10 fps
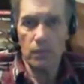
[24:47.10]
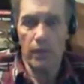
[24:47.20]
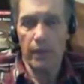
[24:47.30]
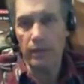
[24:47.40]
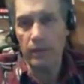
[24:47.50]

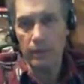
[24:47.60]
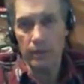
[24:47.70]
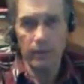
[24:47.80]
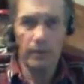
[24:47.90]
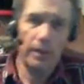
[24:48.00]
Well,
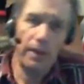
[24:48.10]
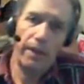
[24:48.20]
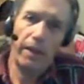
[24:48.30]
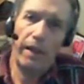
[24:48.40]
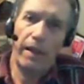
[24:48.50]

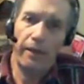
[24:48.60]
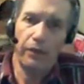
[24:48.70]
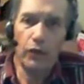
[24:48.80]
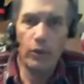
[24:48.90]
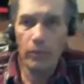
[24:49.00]

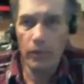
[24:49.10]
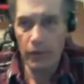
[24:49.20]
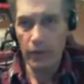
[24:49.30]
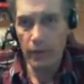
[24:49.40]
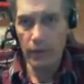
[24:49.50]
I assume
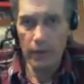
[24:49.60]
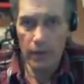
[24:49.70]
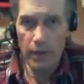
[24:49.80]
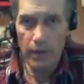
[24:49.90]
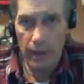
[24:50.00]
that
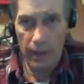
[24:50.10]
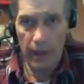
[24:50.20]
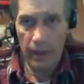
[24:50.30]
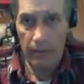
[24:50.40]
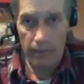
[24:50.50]
you're
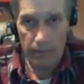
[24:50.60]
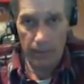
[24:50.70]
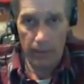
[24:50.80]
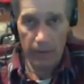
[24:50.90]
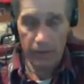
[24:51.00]
in
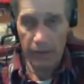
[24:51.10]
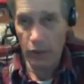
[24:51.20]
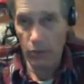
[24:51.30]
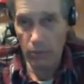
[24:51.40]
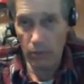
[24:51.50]
a
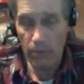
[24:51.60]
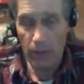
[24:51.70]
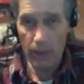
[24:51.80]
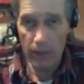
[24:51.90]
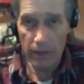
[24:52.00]
single
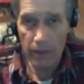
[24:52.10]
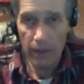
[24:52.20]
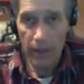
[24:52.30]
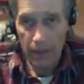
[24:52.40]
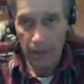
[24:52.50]
brood box.
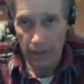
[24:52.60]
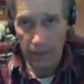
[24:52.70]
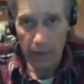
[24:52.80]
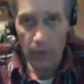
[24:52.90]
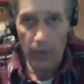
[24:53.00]
If
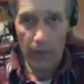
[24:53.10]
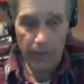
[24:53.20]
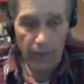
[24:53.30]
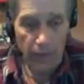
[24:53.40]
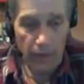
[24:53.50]
you're going
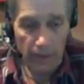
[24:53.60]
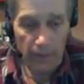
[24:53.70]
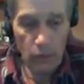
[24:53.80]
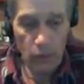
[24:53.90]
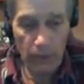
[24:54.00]
after honey,
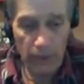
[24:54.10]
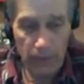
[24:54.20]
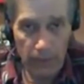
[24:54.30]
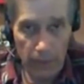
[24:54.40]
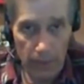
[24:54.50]
most
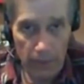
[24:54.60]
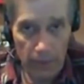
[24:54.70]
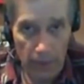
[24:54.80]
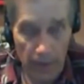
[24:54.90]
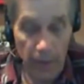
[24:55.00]
people
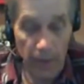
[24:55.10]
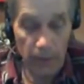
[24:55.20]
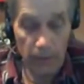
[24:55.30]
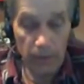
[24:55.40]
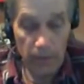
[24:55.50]
run a
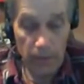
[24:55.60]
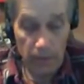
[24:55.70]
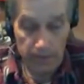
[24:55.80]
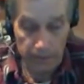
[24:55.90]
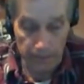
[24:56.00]
double
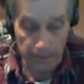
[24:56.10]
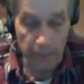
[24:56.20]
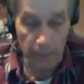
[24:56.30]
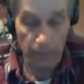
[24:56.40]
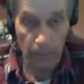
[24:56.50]

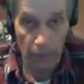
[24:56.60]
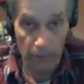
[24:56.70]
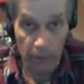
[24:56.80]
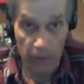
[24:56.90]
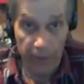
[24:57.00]

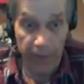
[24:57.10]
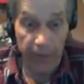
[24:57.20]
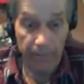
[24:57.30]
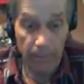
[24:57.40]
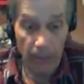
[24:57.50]
brood, a
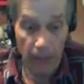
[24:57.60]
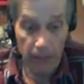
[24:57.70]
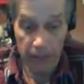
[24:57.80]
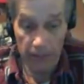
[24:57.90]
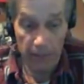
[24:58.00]
deep
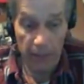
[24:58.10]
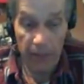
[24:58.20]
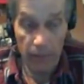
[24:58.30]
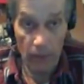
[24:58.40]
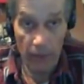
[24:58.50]
box or a
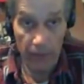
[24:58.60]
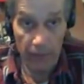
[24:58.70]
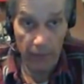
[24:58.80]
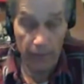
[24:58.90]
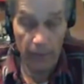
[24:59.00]
medium,
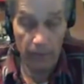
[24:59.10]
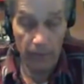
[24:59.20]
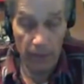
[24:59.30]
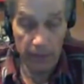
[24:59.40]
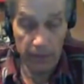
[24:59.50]
whatever your
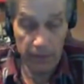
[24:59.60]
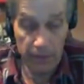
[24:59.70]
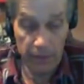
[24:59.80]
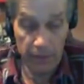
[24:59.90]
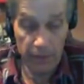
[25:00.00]
brood boxes is.